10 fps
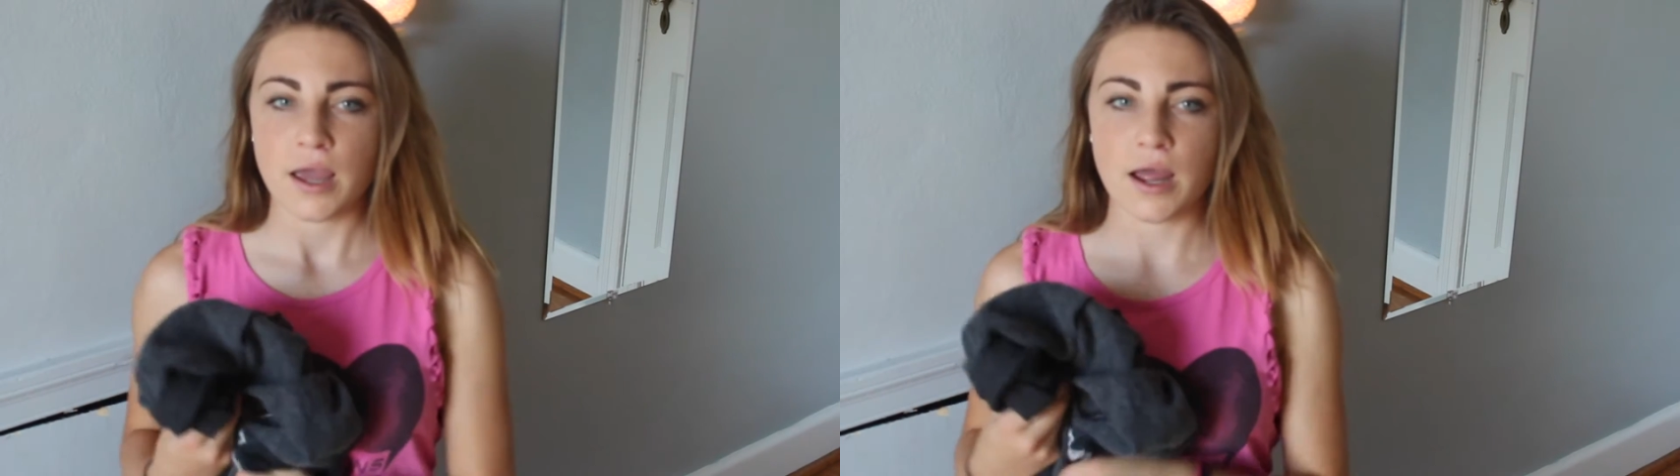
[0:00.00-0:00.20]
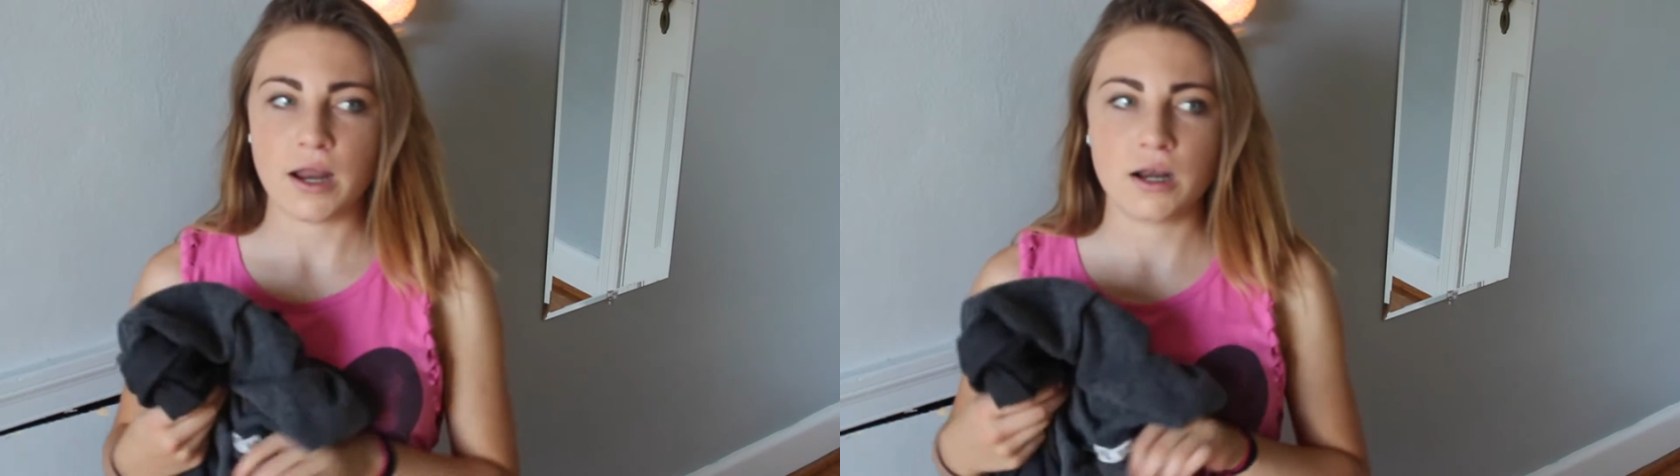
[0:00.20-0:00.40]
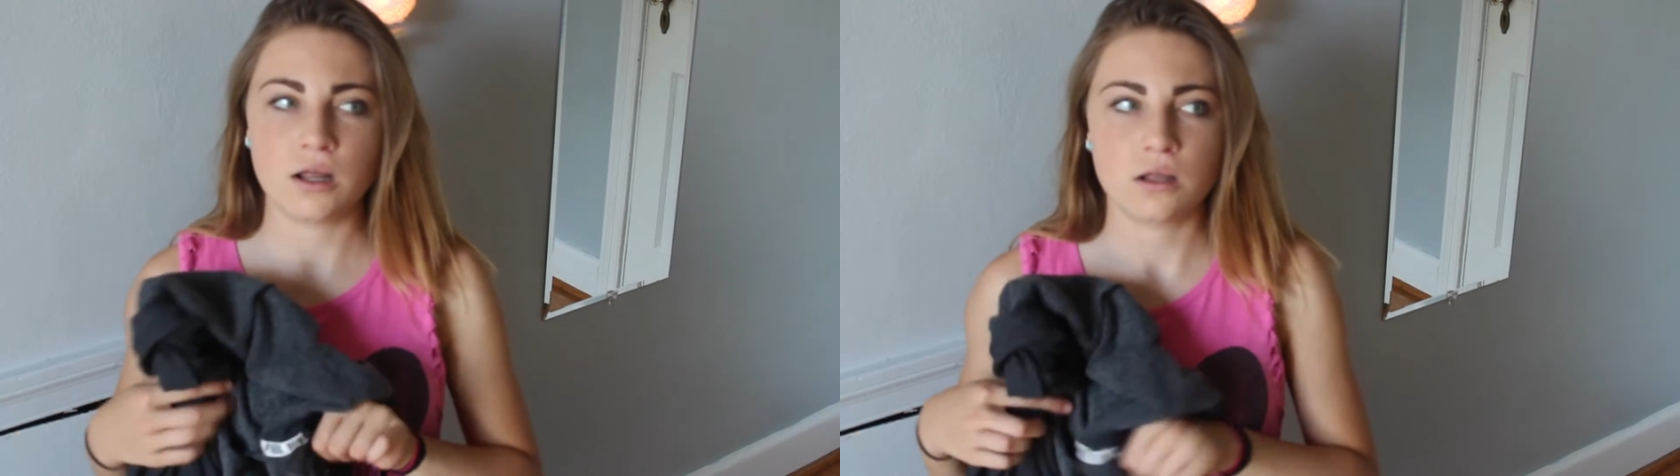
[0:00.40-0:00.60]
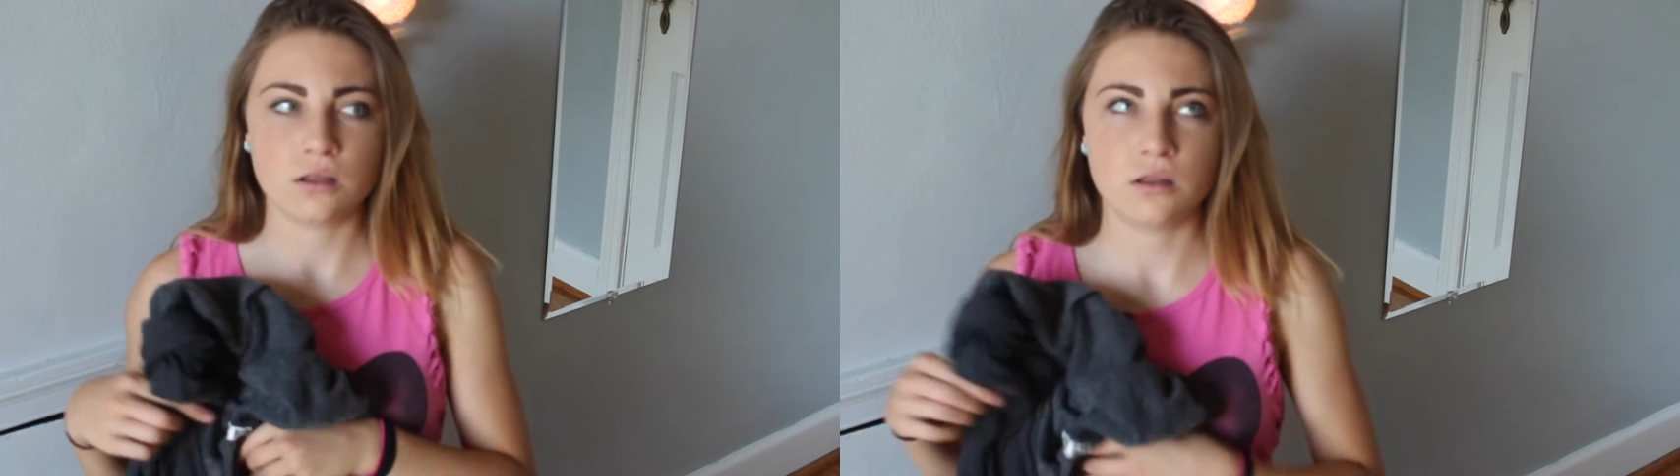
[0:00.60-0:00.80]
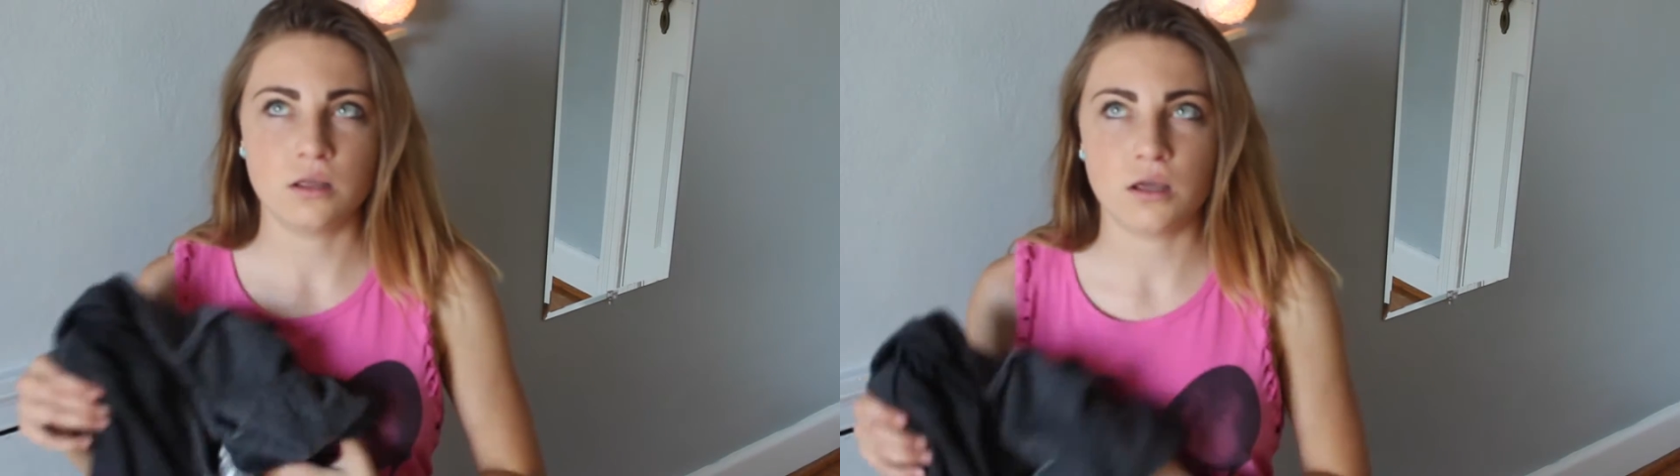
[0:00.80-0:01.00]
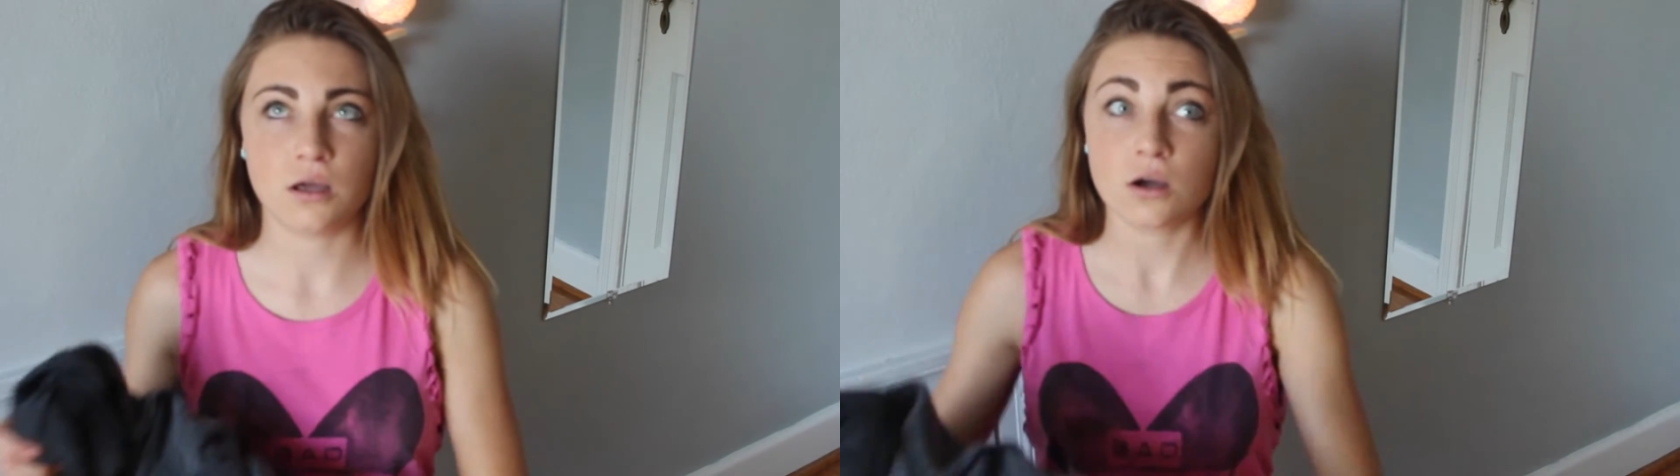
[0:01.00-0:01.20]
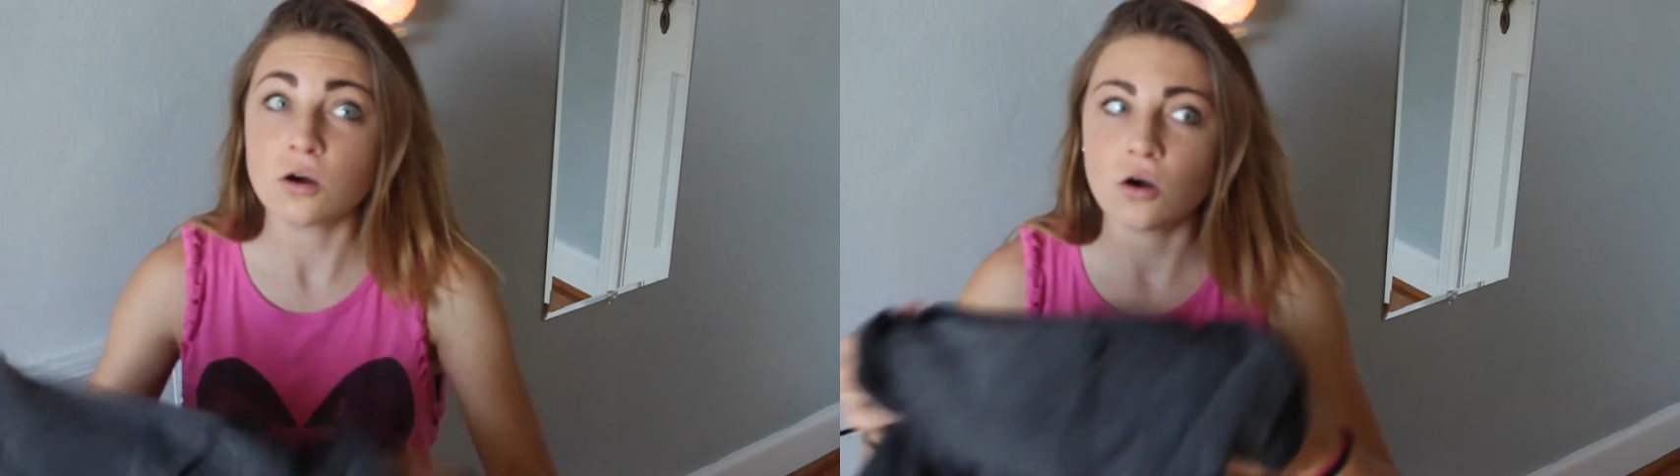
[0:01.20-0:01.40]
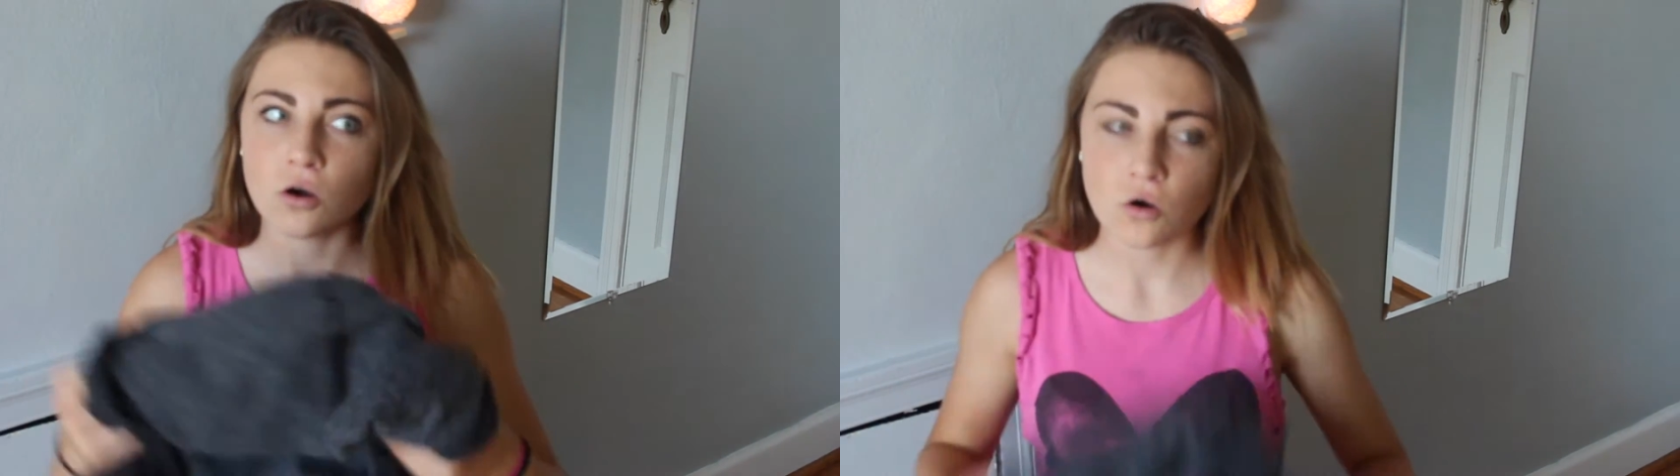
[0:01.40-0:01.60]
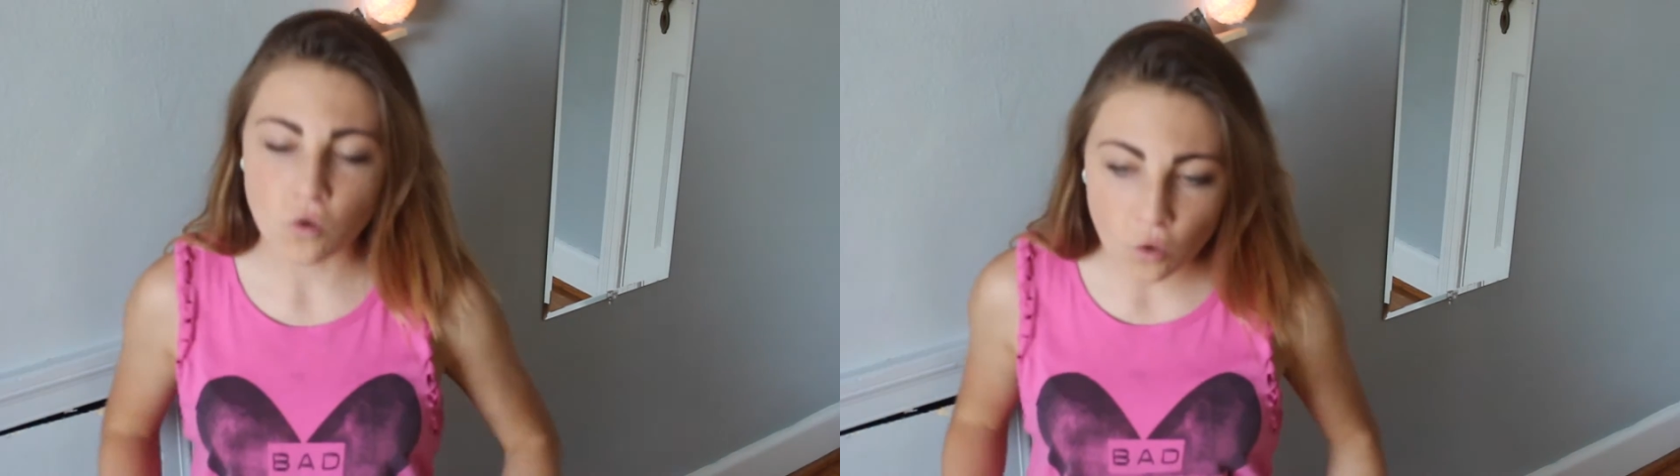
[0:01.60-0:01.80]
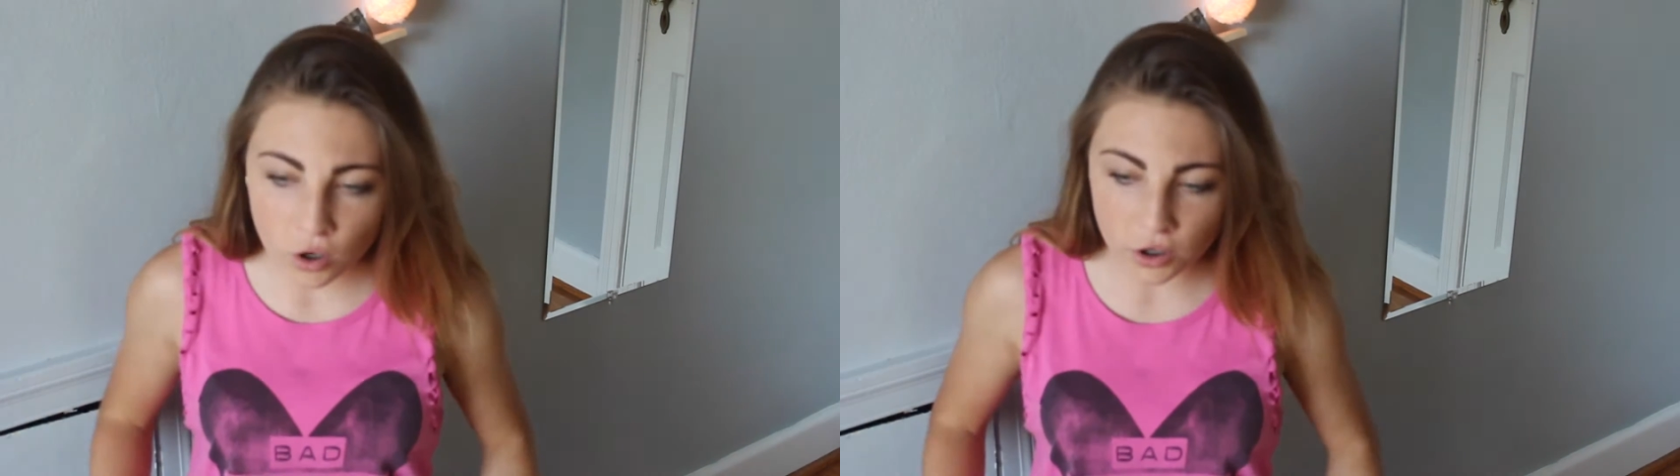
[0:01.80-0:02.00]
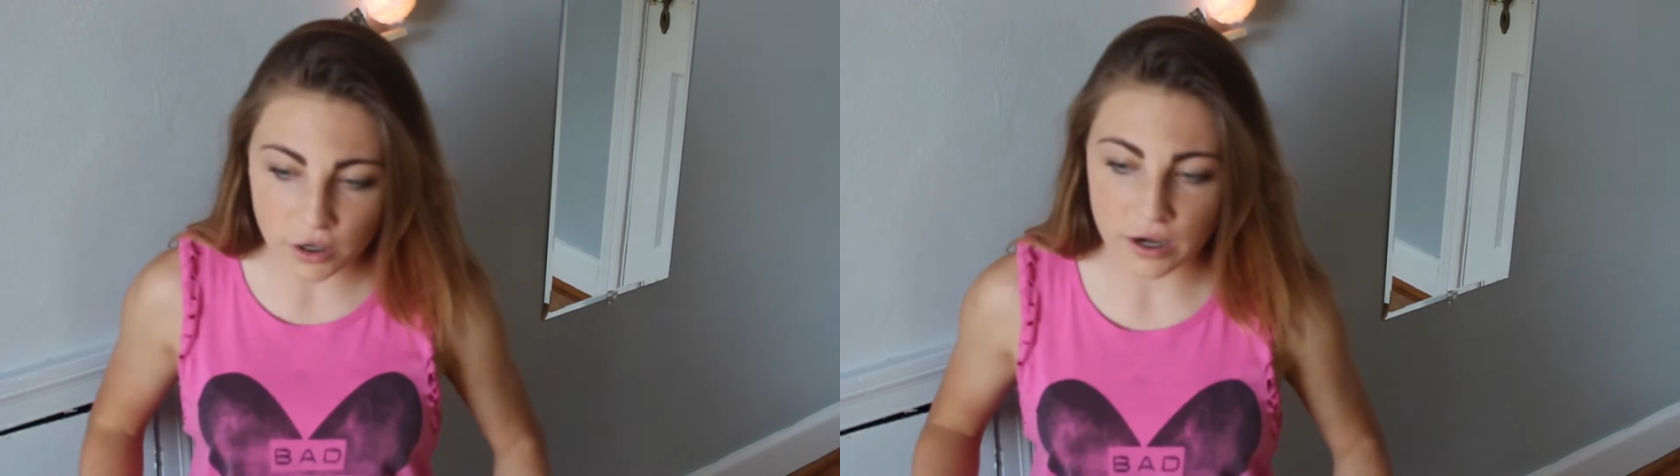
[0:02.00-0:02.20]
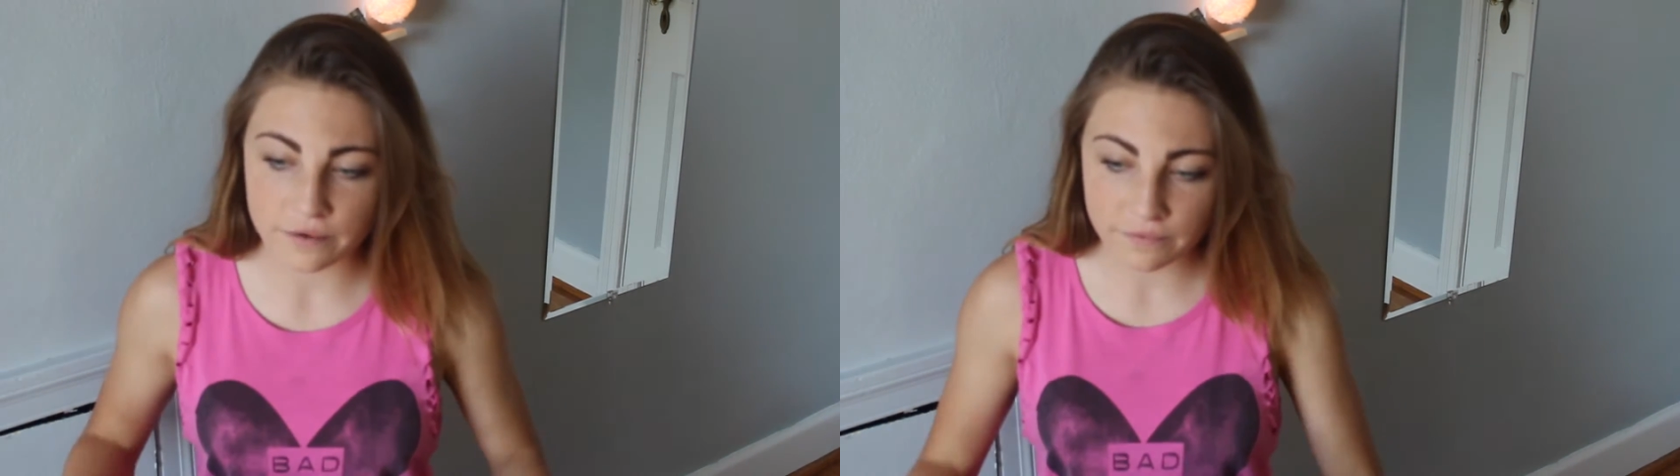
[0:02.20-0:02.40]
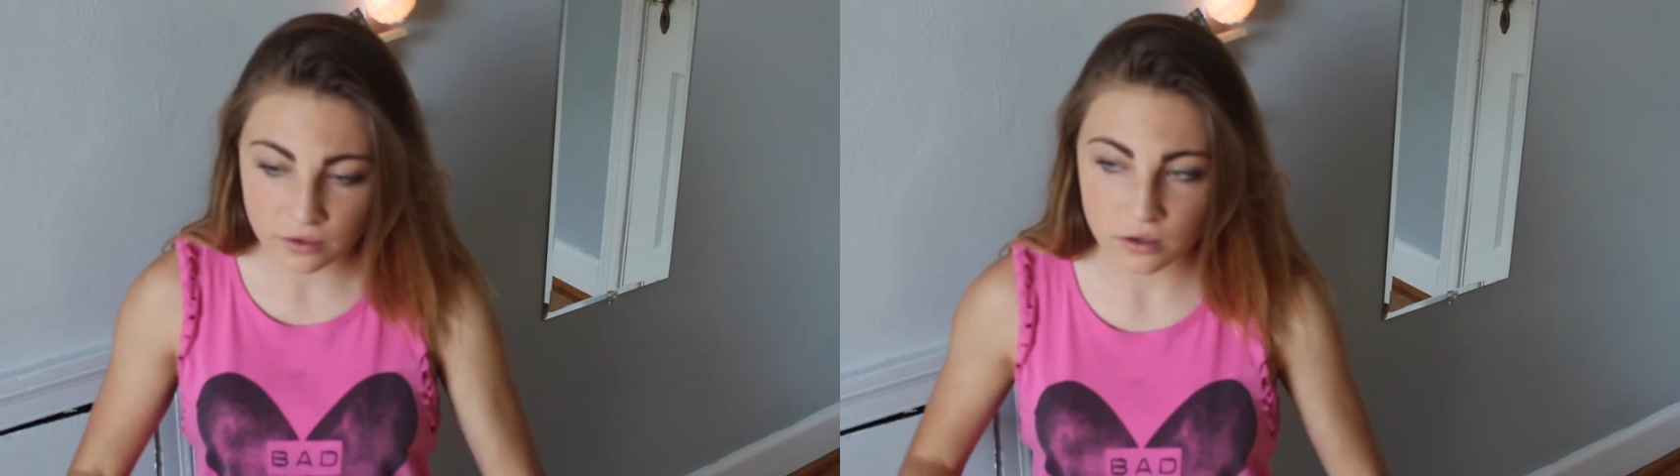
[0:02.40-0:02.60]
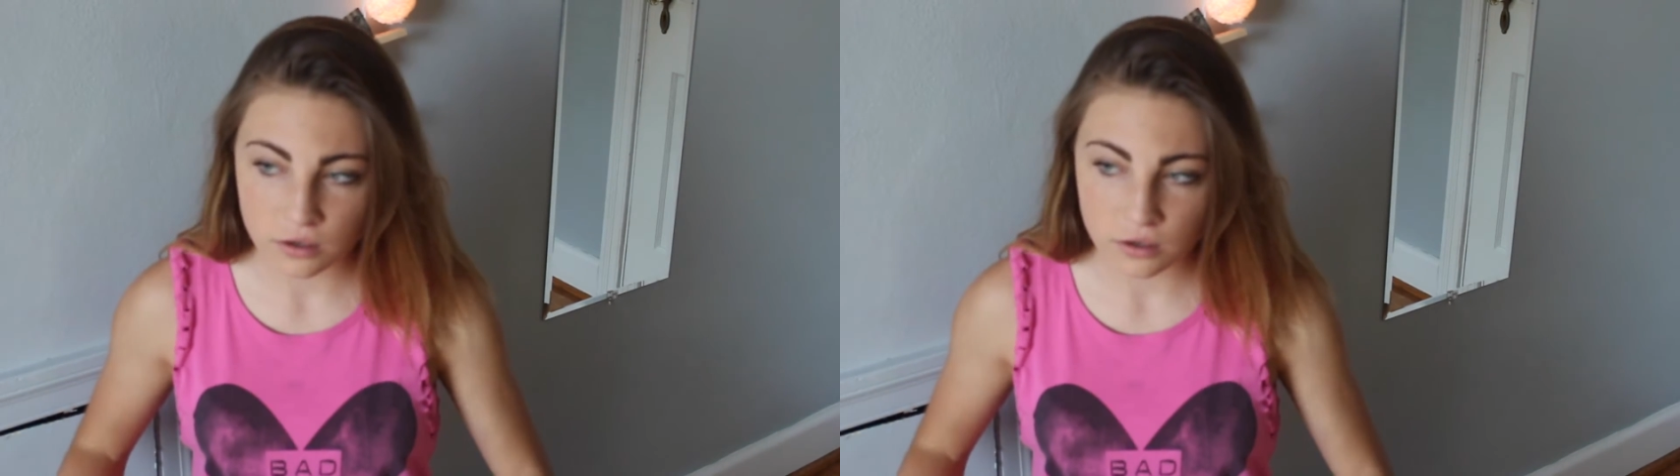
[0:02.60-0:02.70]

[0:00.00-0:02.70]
And the quarter and